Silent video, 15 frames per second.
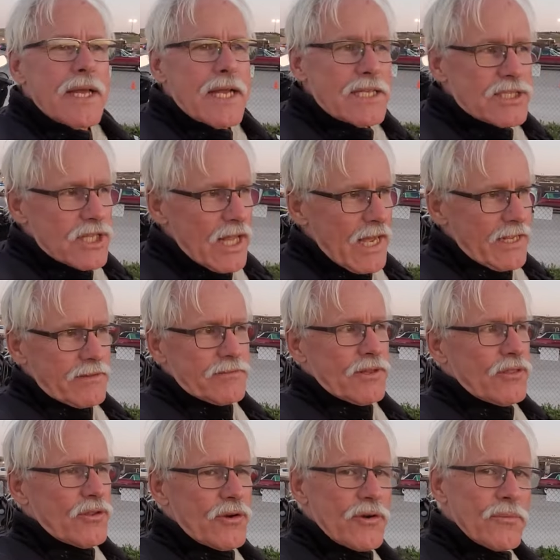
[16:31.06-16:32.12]
It's like
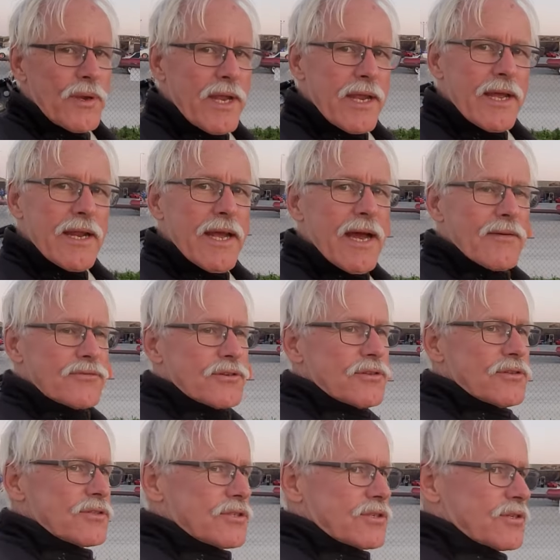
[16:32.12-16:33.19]
the third weekend after
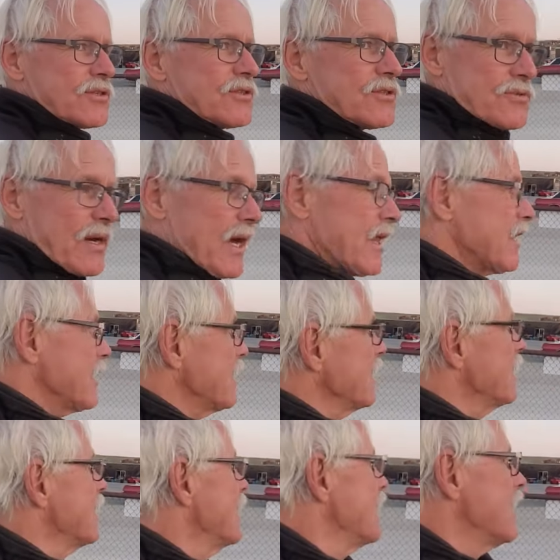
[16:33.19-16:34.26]
the Sturgis rally.
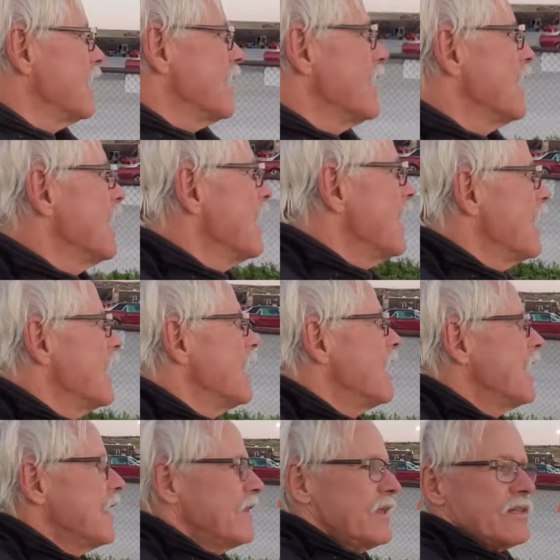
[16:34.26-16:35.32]

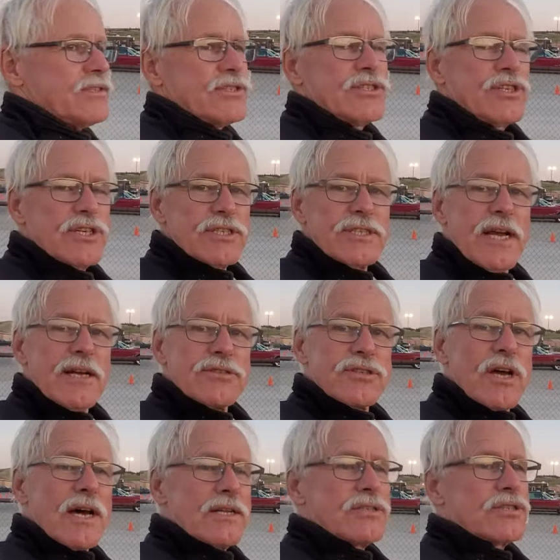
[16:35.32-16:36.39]
And this is just
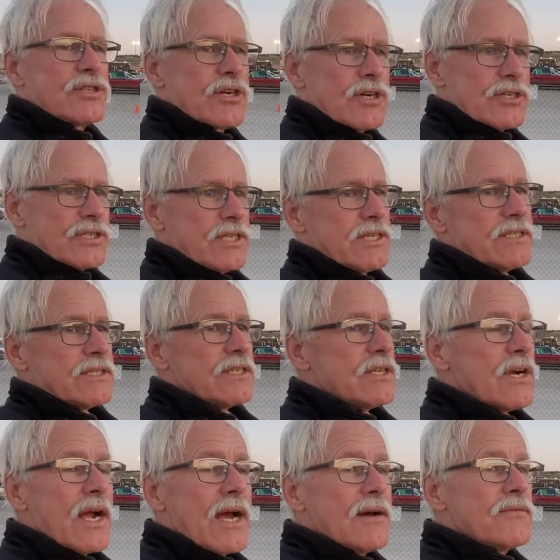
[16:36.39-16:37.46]
outside of Sturgis, and
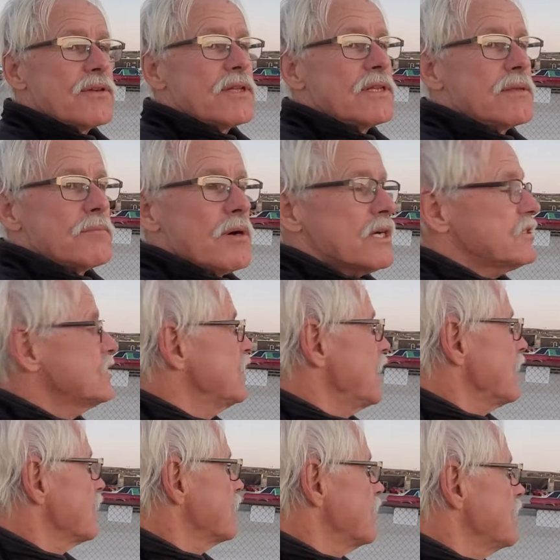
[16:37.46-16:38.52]
they're having the
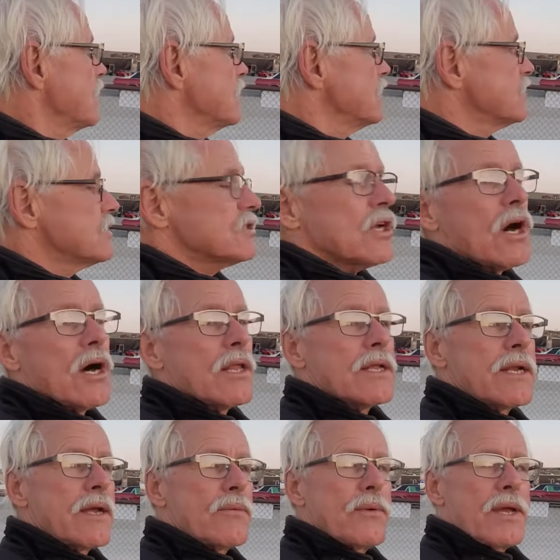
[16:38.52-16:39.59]
Mustang thing. This is a
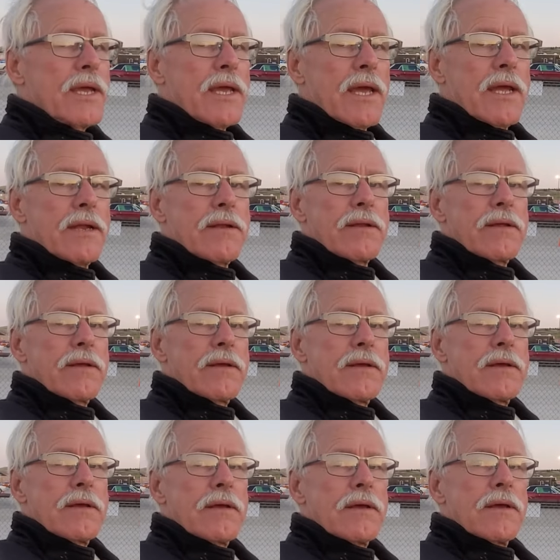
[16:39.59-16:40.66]
holiday weekend.
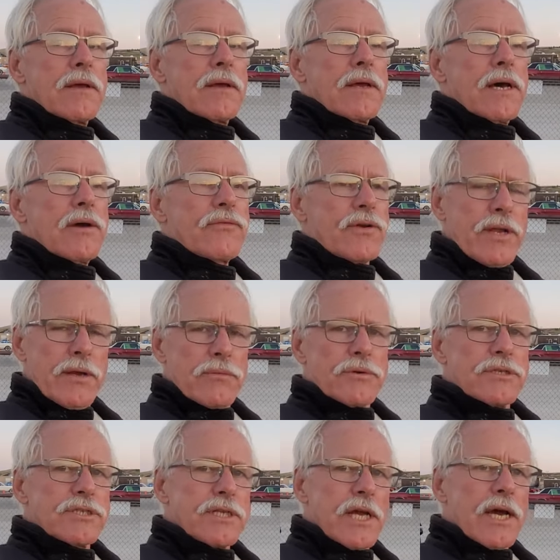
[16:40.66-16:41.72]
I forget
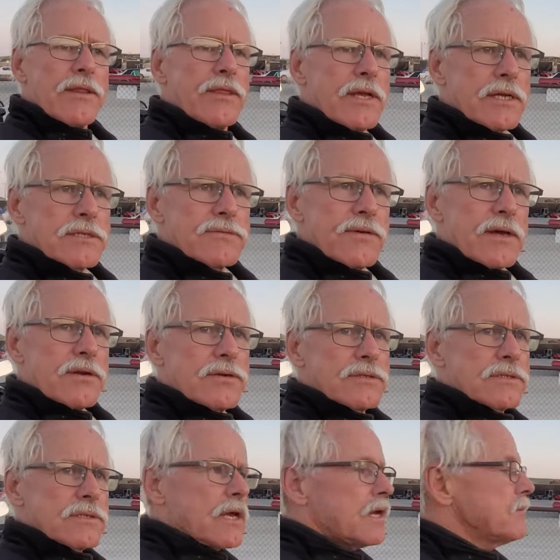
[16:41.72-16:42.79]
which day. I think it's
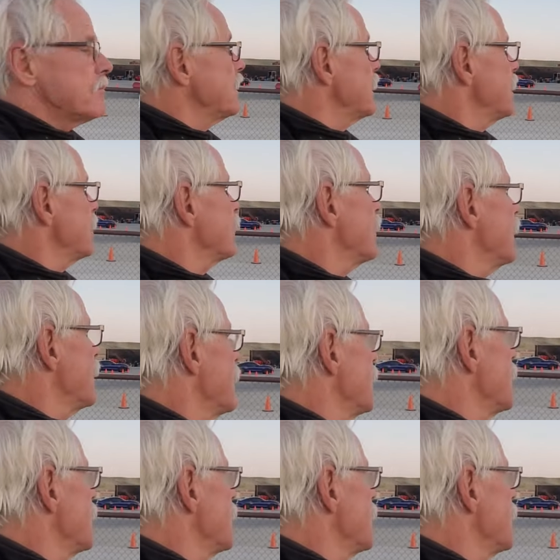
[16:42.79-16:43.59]
Veterans Day, but anyway.